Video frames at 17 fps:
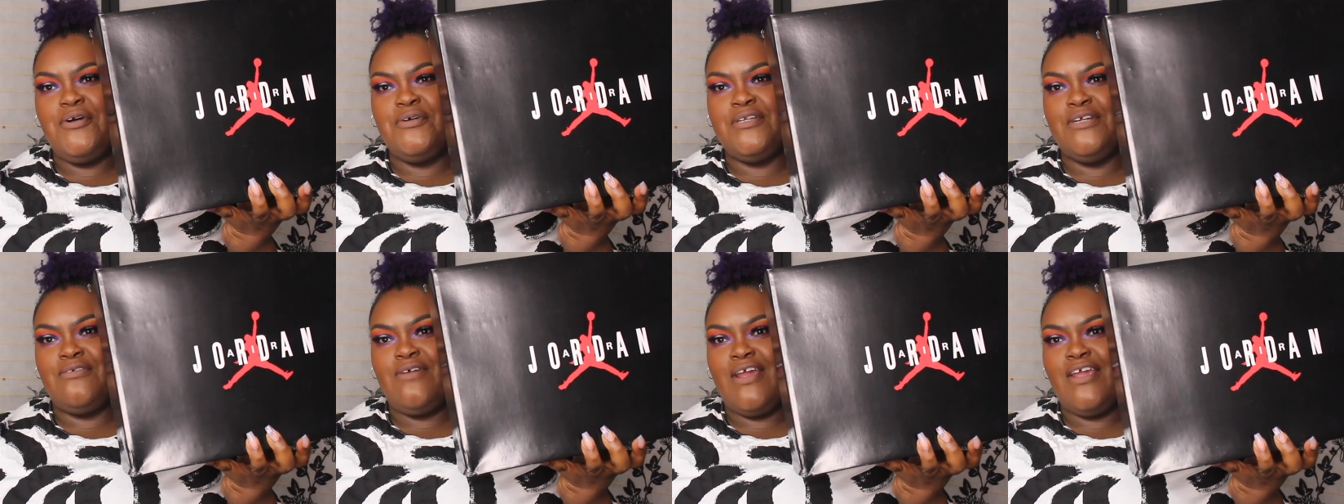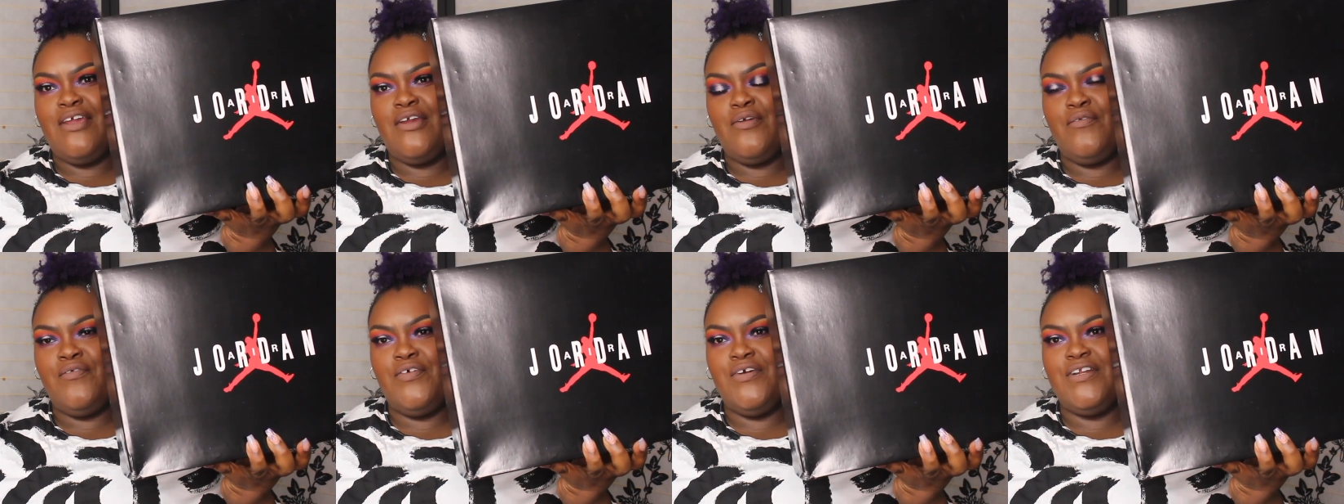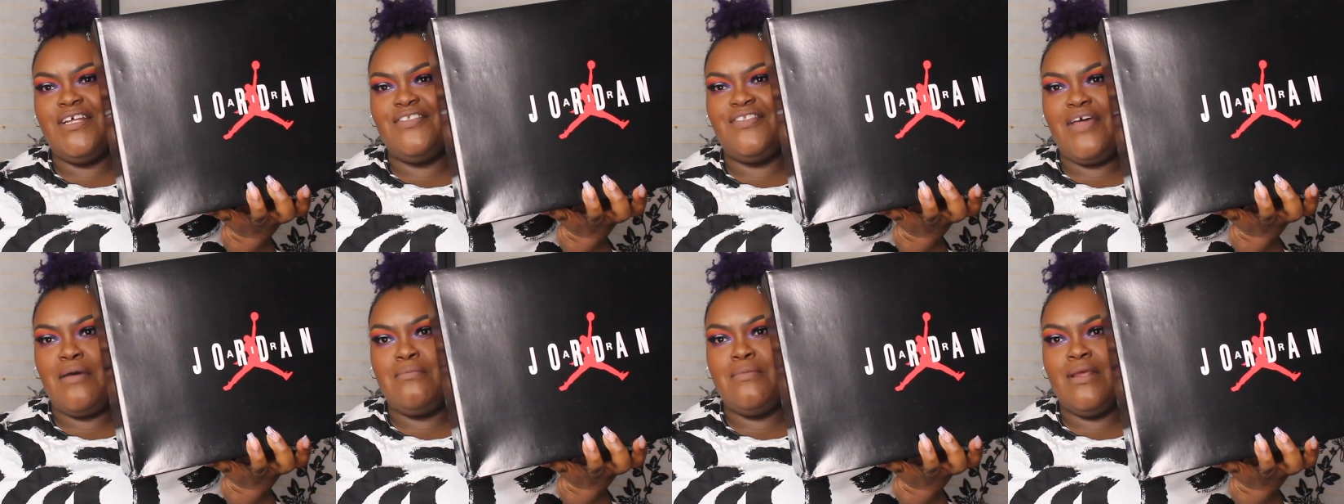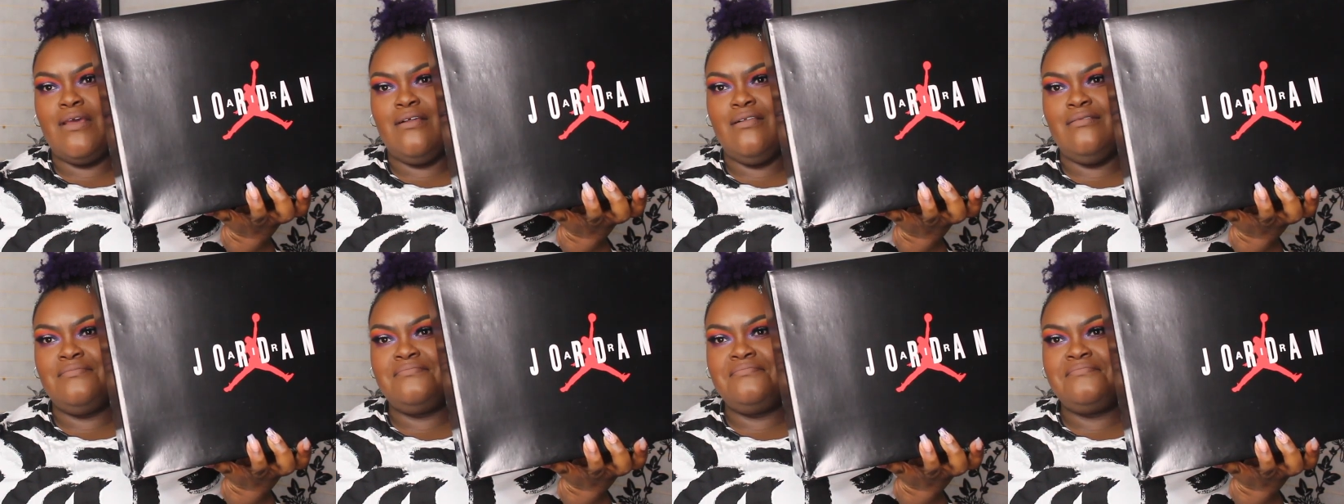hold it right here for the
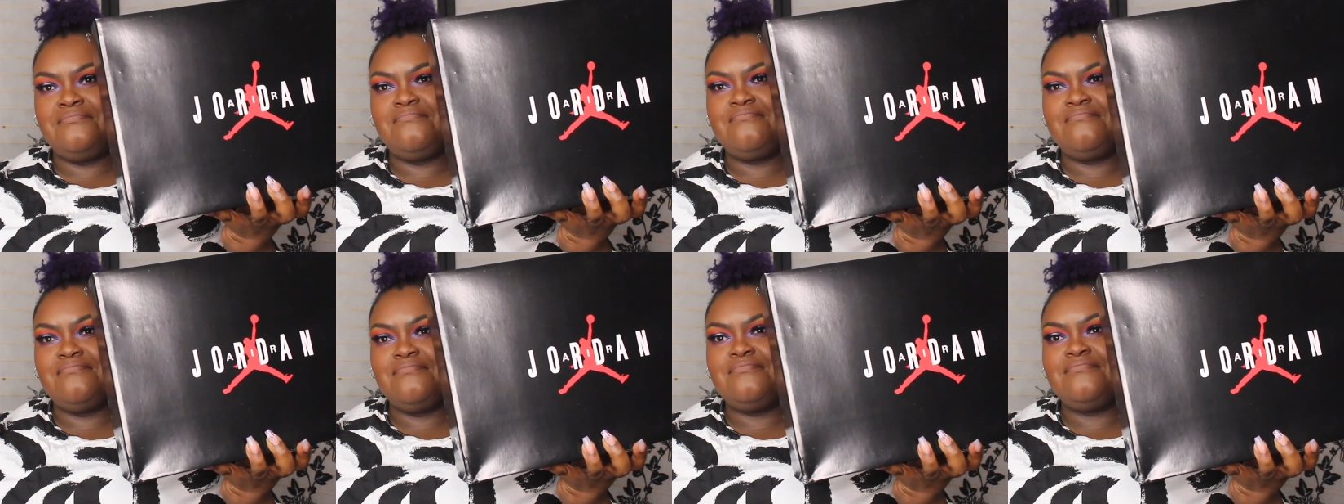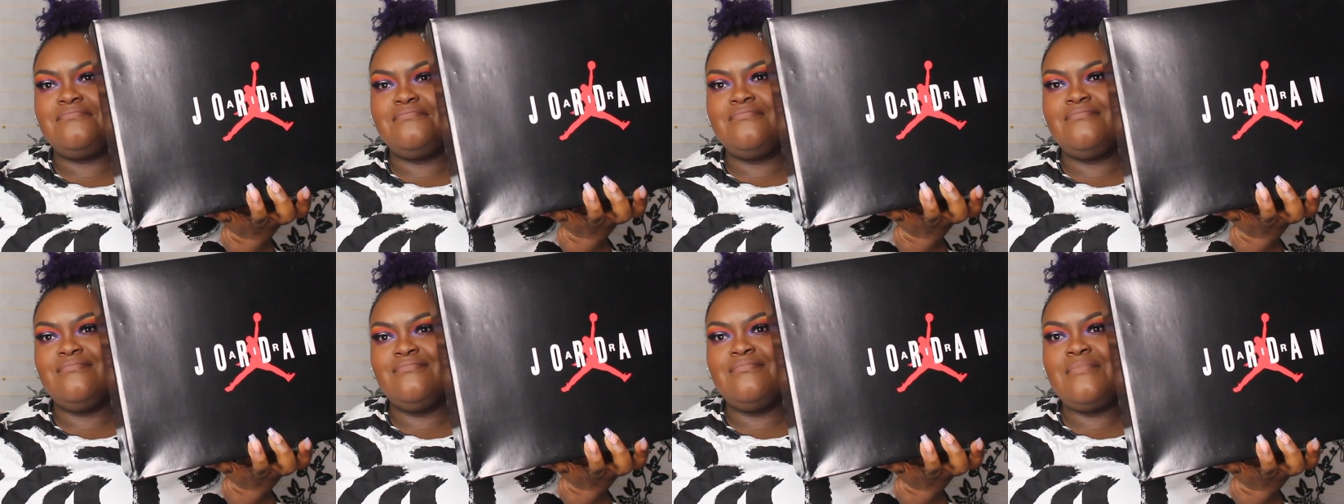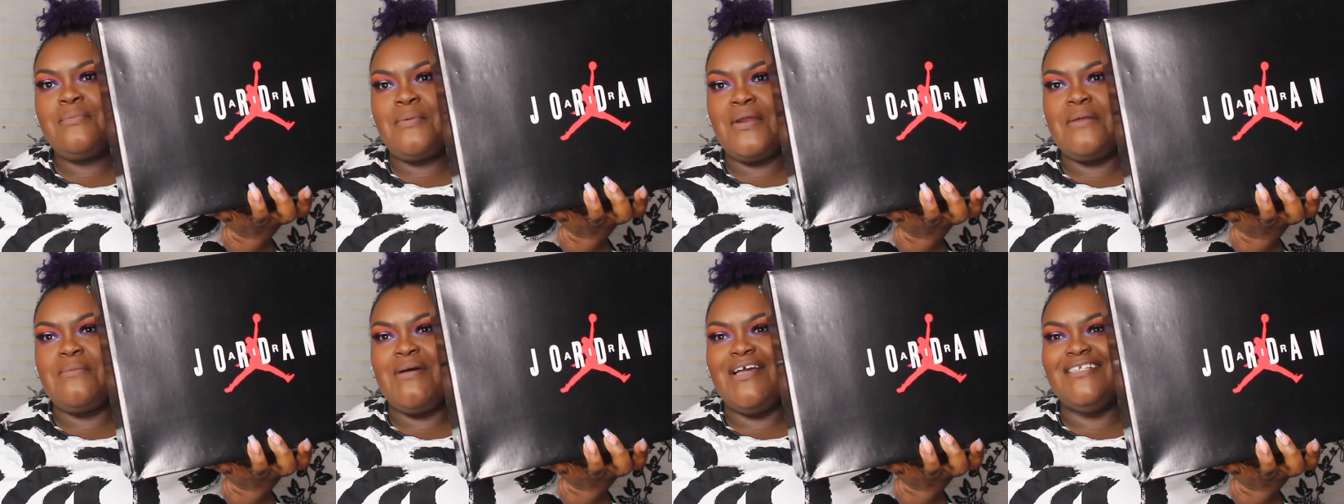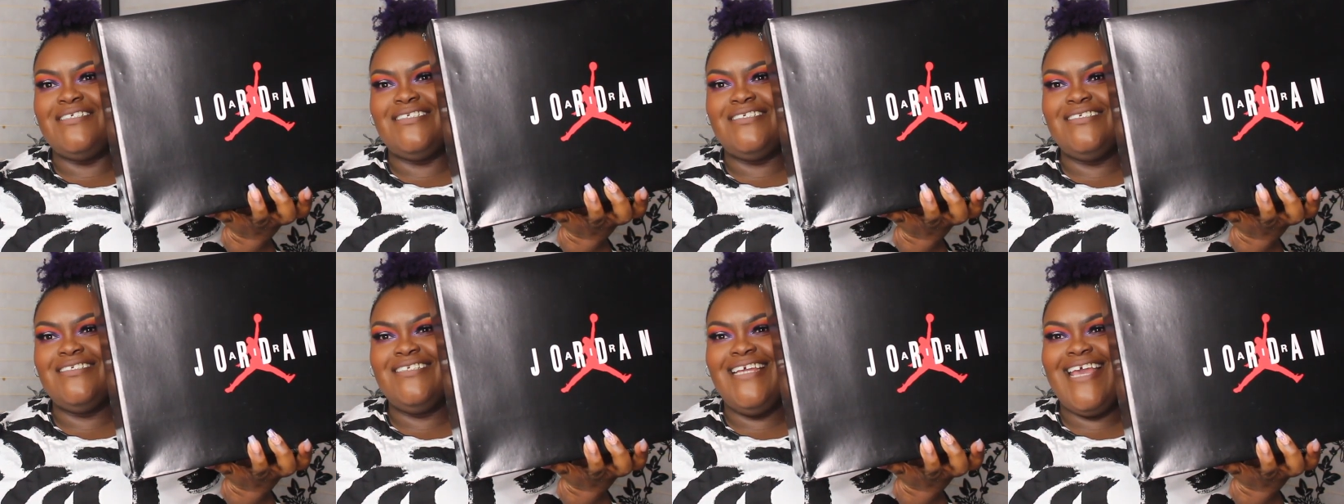thumbnail pretty
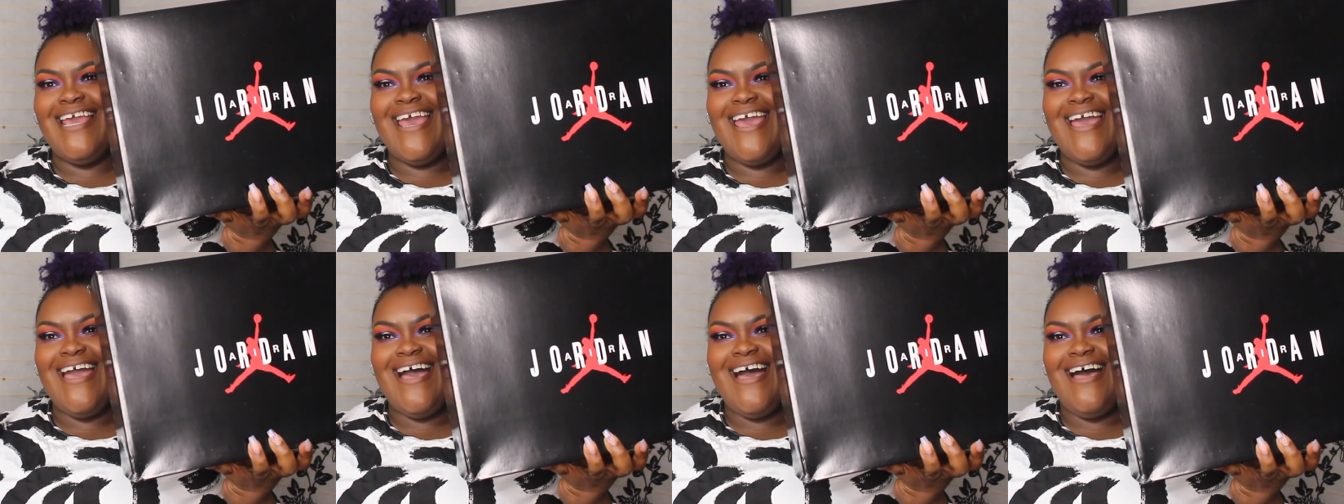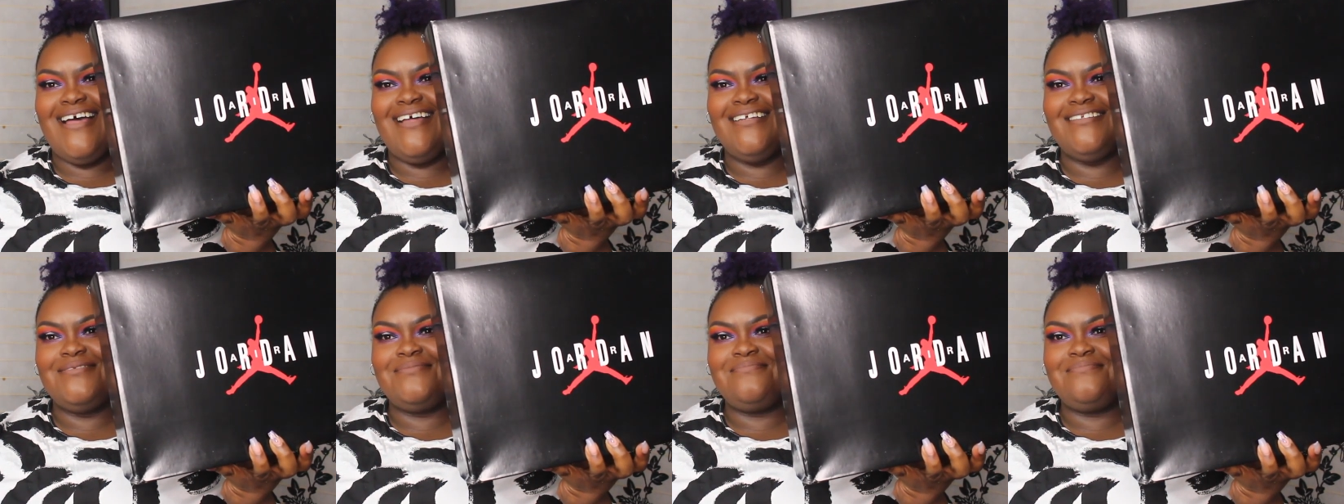much yeah